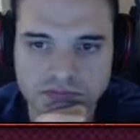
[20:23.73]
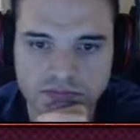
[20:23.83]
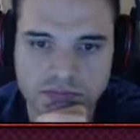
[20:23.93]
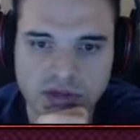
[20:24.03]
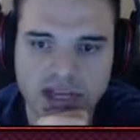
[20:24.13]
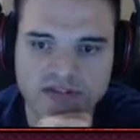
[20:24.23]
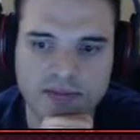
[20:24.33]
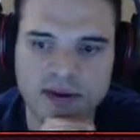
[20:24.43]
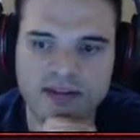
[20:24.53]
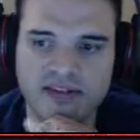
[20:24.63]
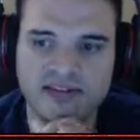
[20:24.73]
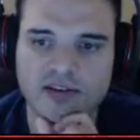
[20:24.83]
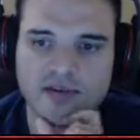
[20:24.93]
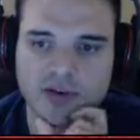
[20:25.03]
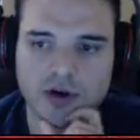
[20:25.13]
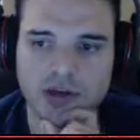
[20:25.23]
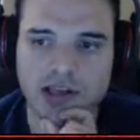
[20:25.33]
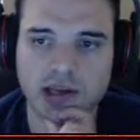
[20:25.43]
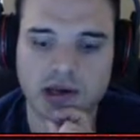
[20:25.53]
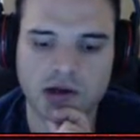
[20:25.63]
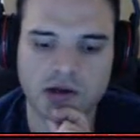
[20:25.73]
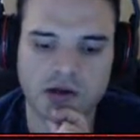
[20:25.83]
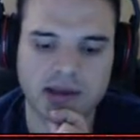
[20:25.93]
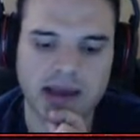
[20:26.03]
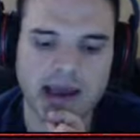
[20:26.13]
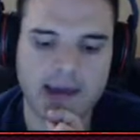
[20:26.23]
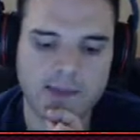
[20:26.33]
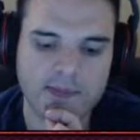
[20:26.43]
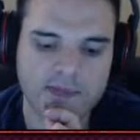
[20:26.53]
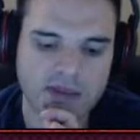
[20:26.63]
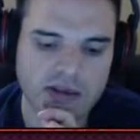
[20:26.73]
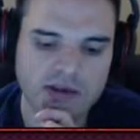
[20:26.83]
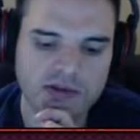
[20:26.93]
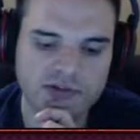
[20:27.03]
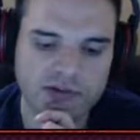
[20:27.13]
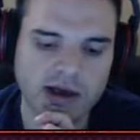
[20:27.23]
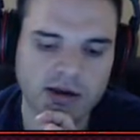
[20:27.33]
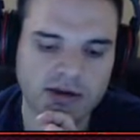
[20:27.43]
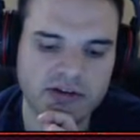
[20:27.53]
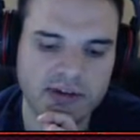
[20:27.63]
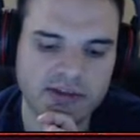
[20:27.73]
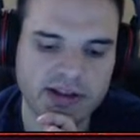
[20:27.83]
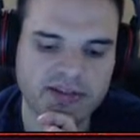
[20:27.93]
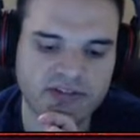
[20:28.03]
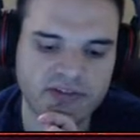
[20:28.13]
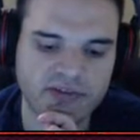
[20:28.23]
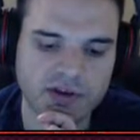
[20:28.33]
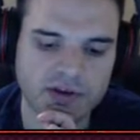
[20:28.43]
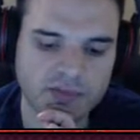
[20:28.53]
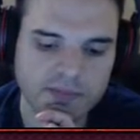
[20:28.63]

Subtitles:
As he brings in Sylveon here. Okay. So we are going to double edge the Sylveon.